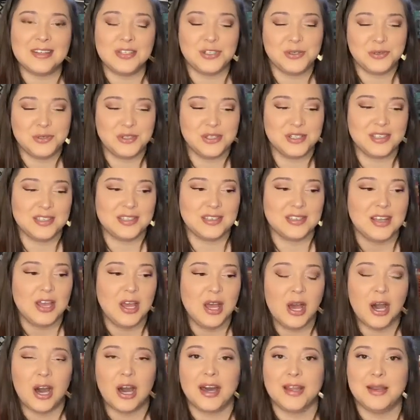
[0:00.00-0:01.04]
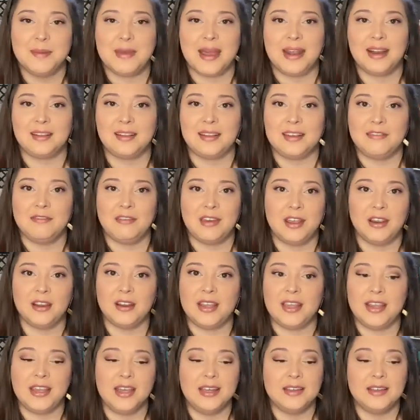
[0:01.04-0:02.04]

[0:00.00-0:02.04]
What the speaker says: She was just automatically very